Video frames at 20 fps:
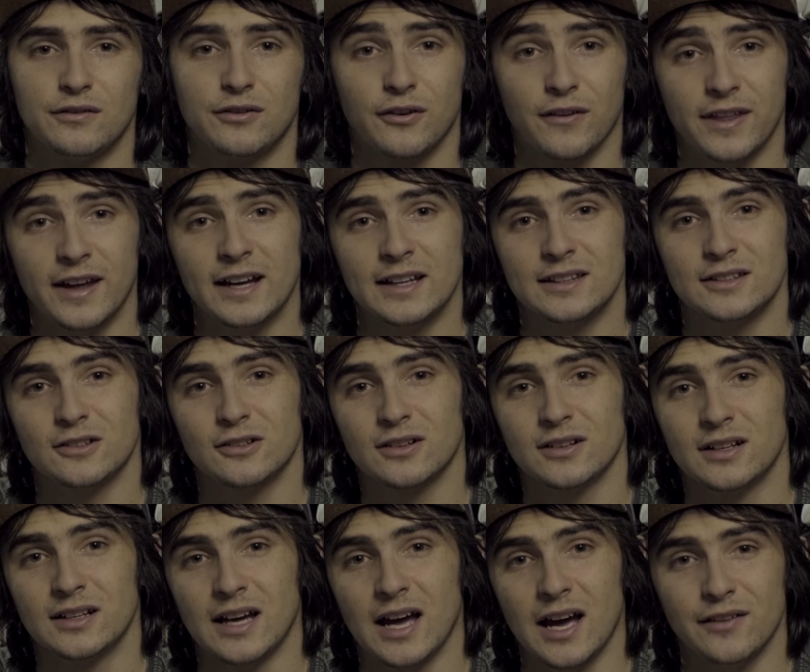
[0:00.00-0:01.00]
For that, you're
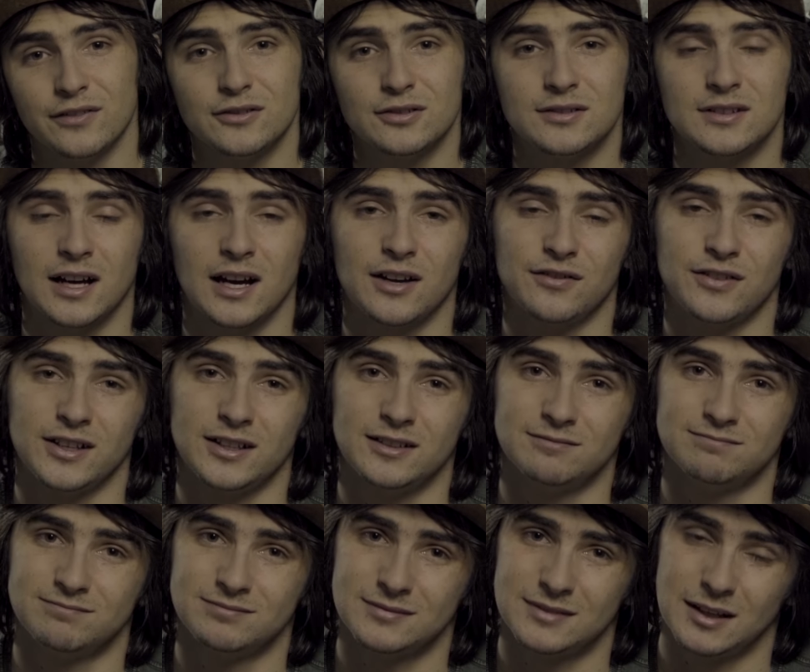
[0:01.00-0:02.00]
gonna have to dive
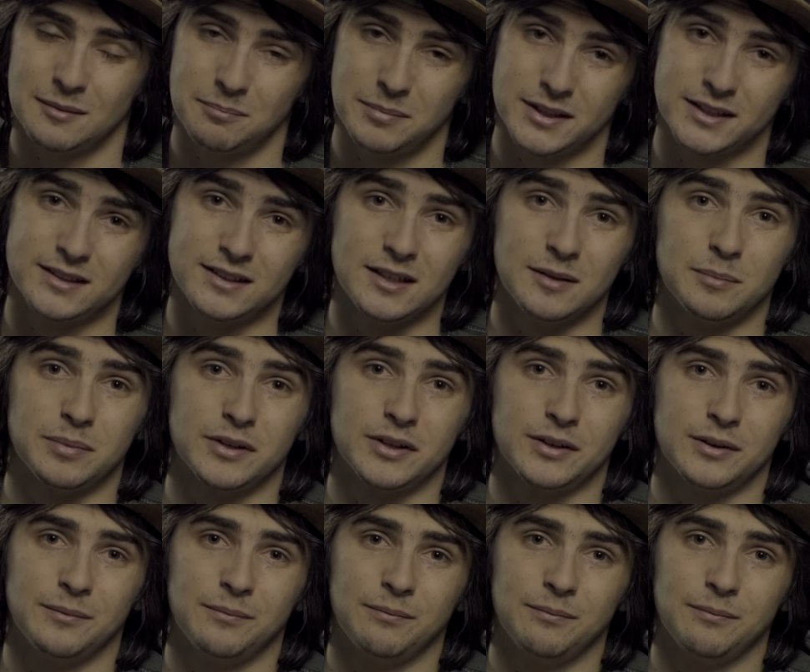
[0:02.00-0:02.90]
in a bit deeper.